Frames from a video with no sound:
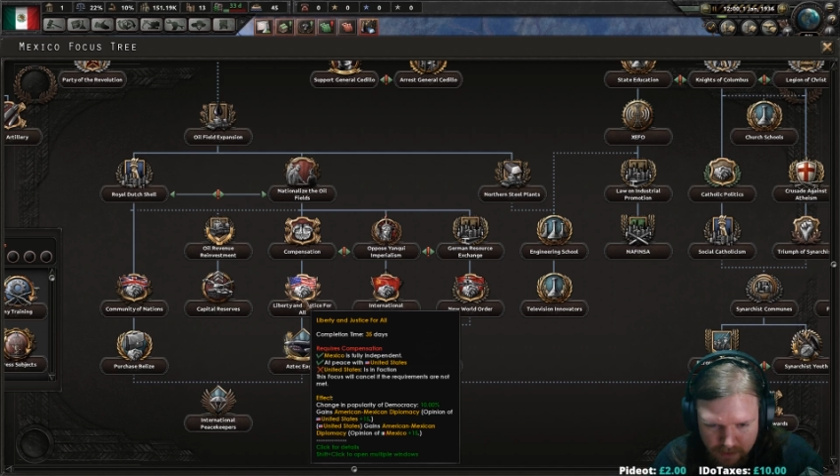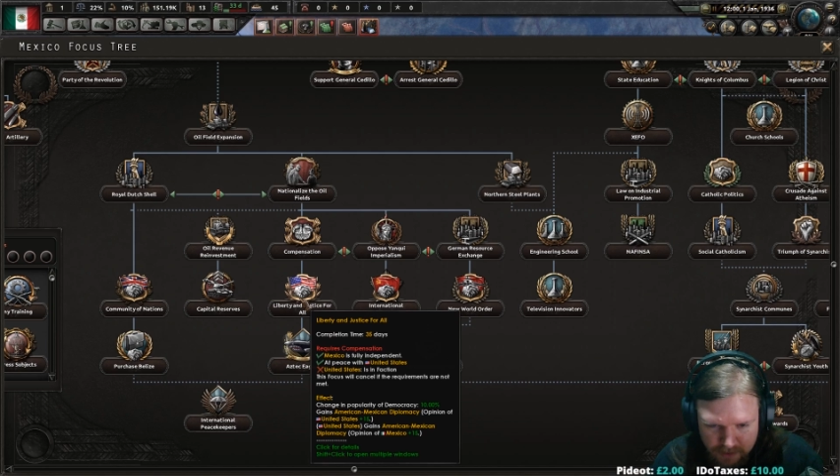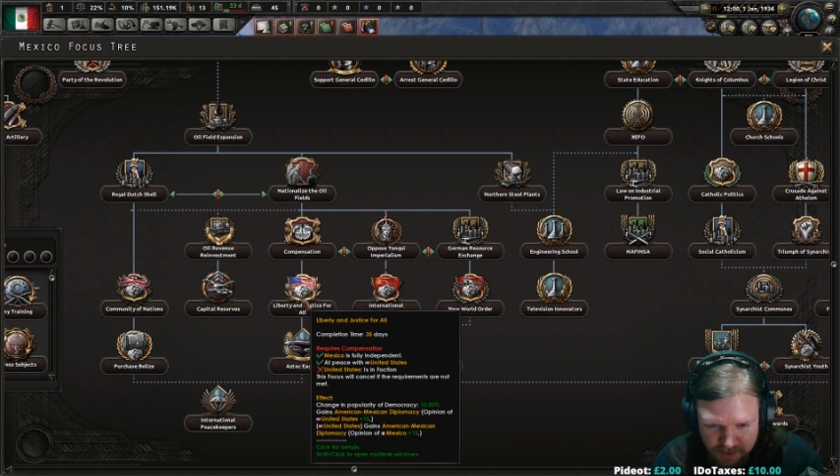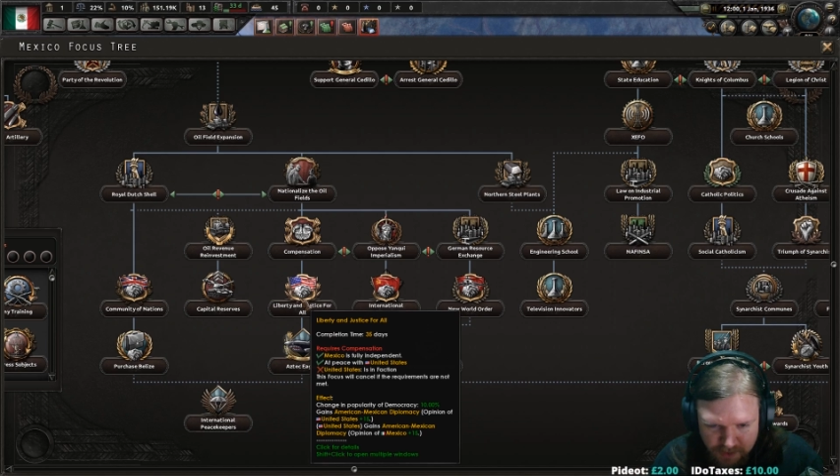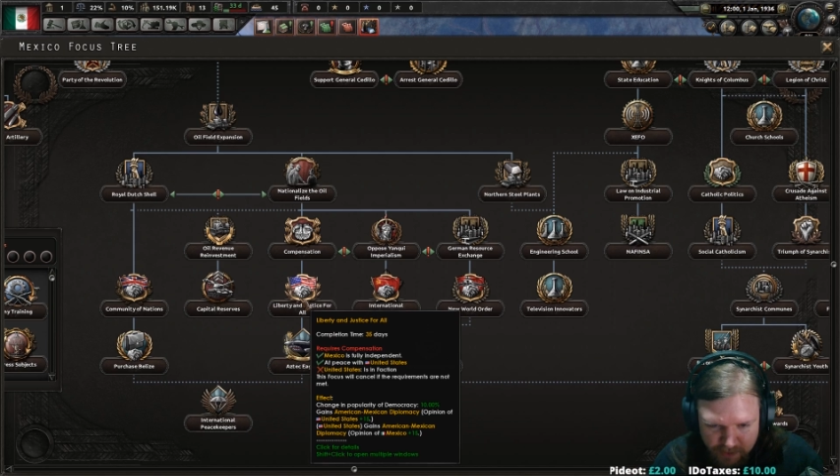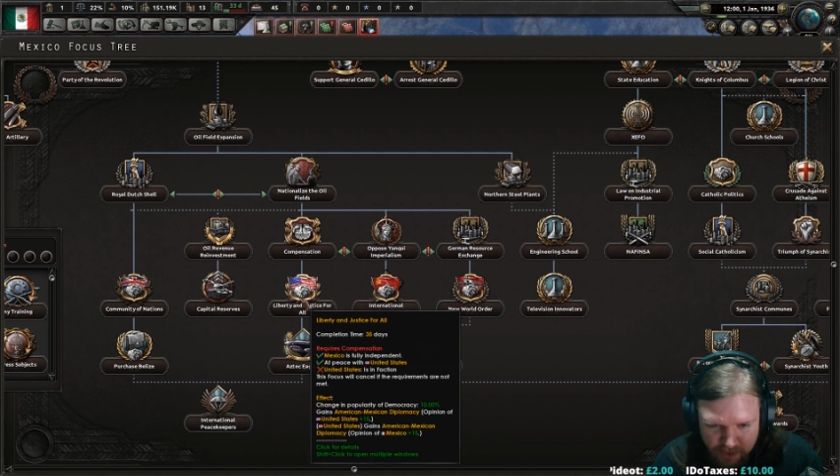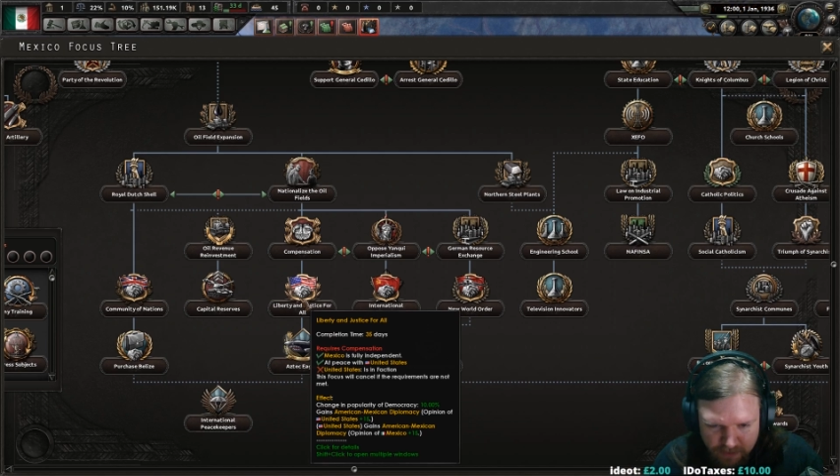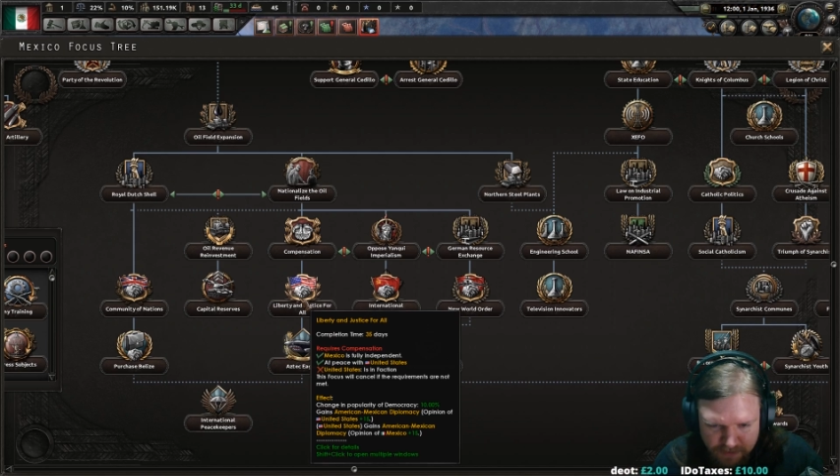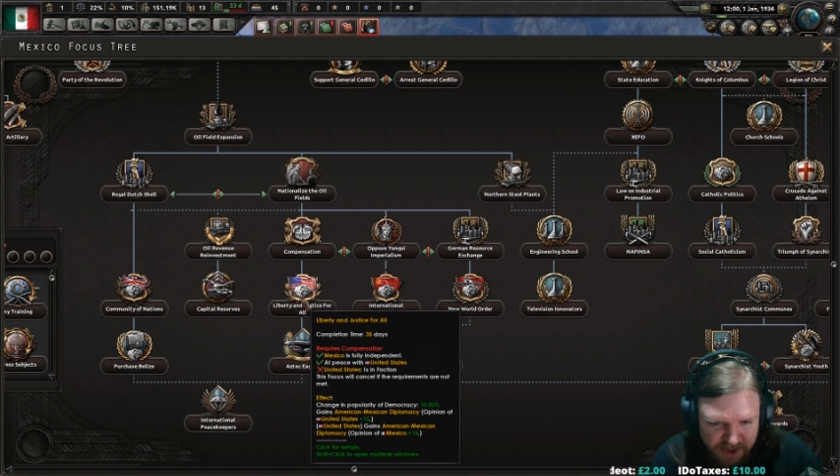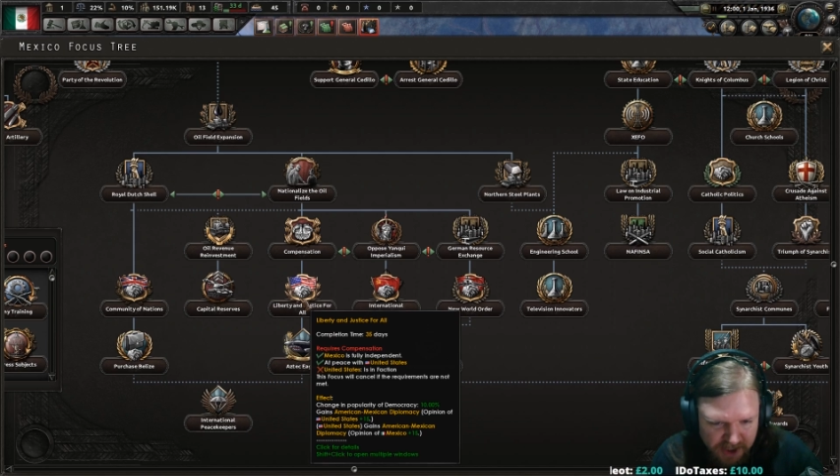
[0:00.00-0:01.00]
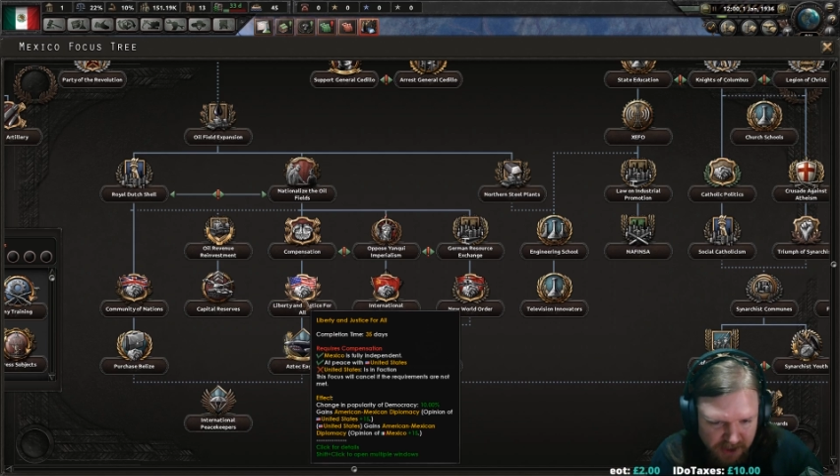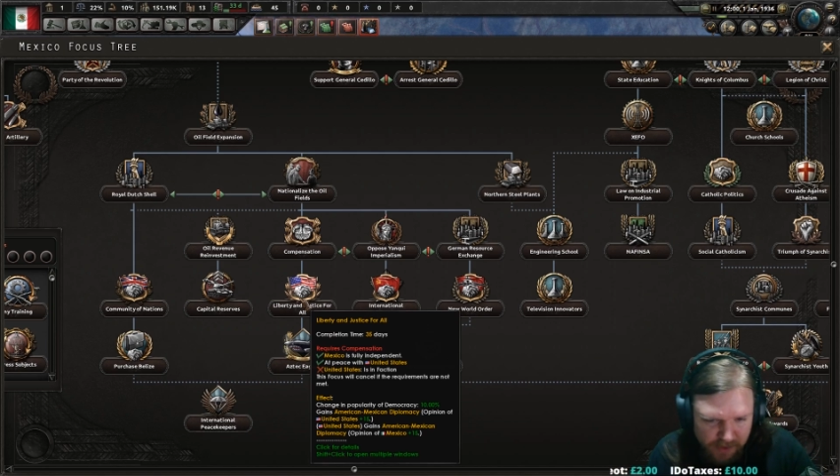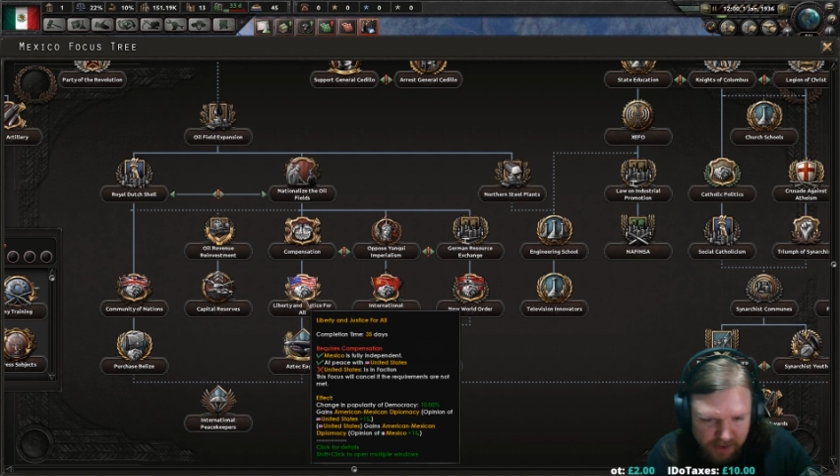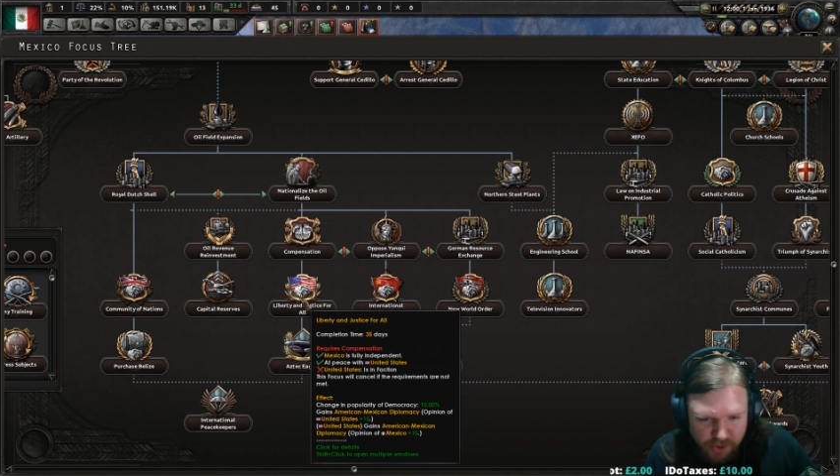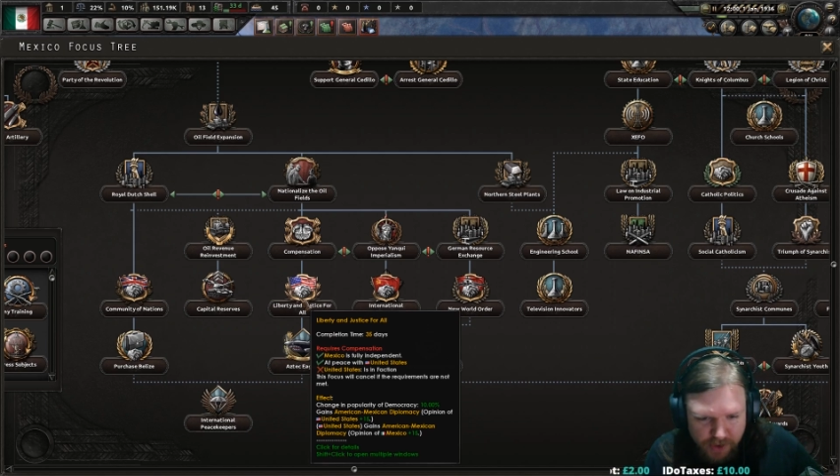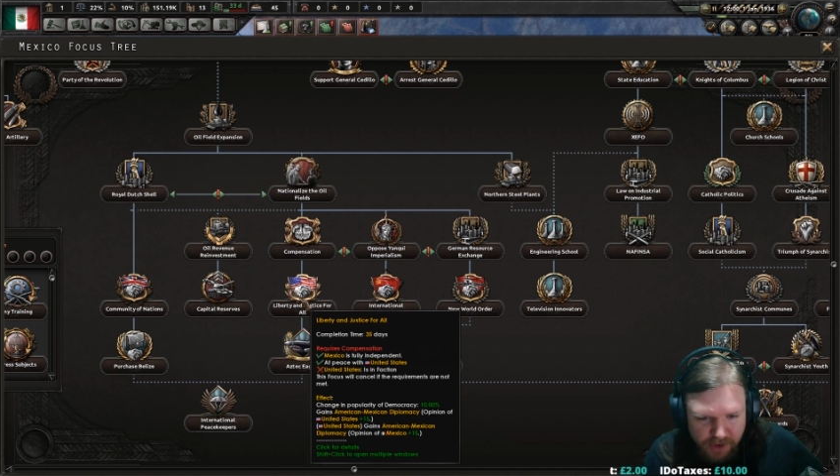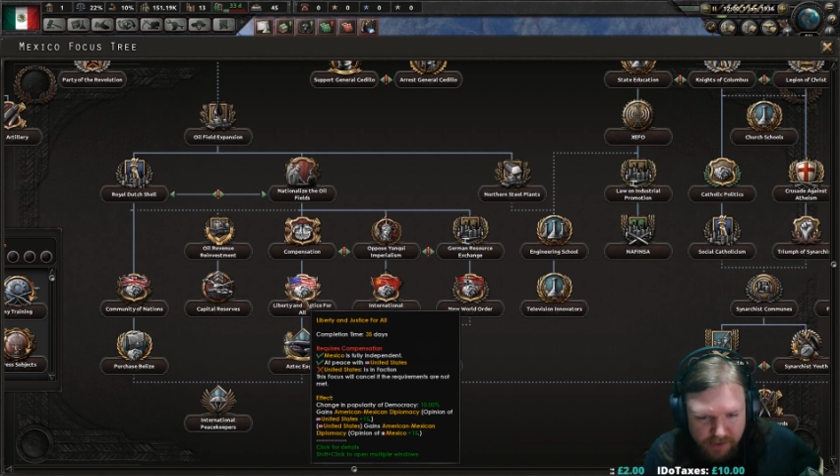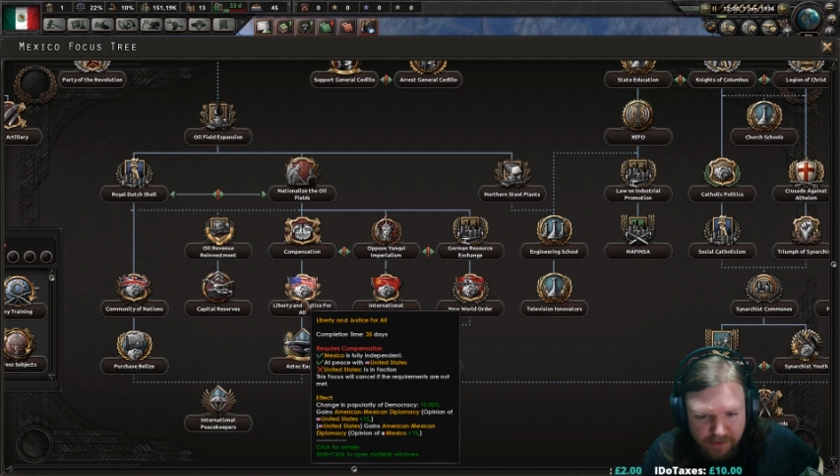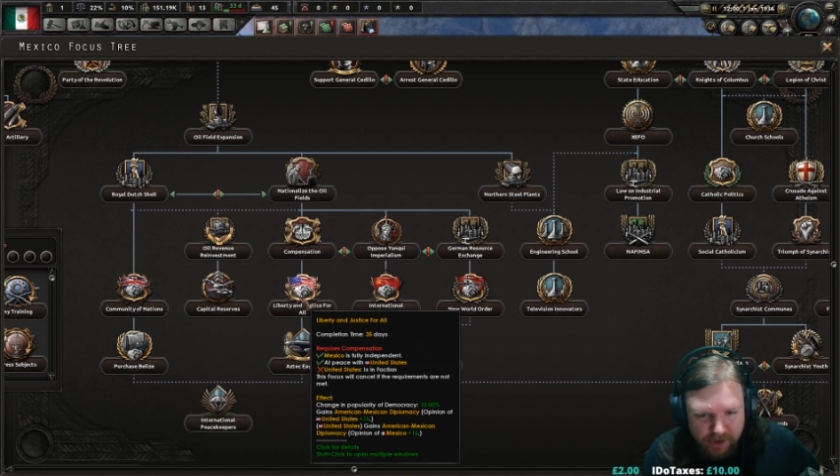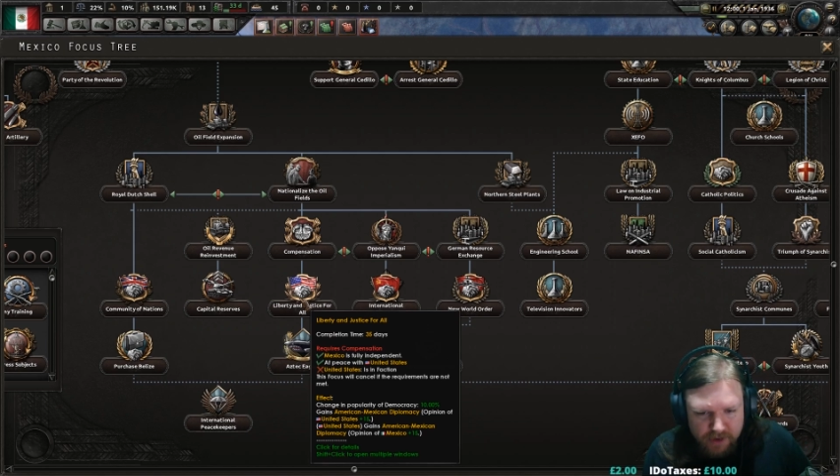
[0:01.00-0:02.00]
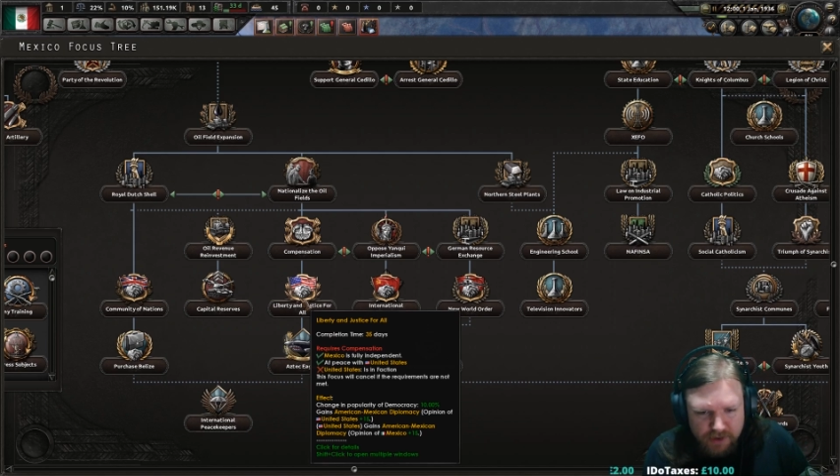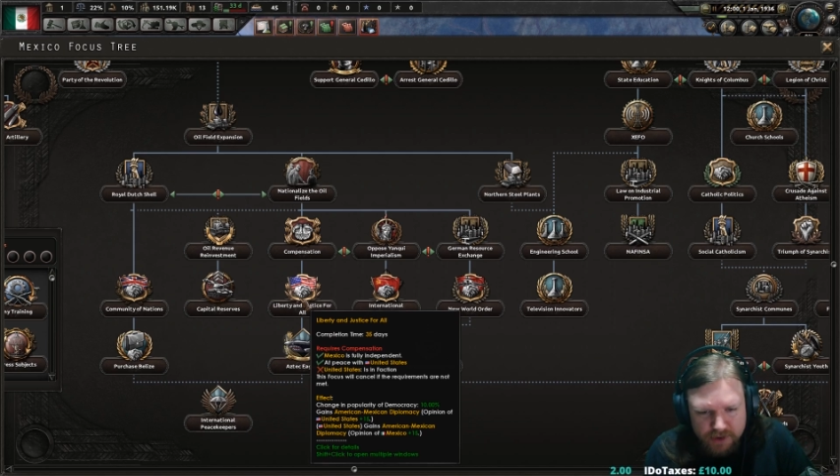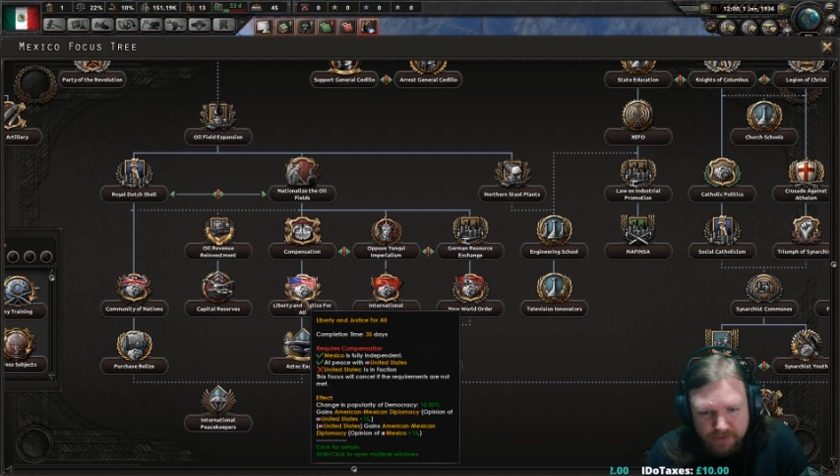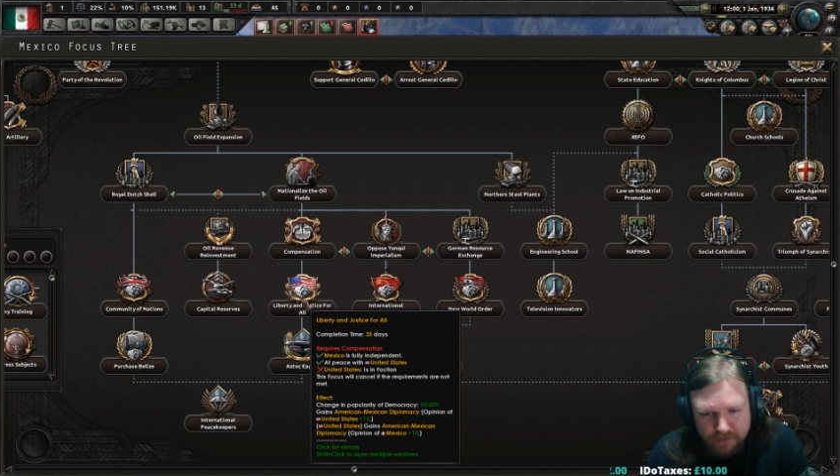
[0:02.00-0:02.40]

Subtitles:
So if we compensate them, we can join the Americans.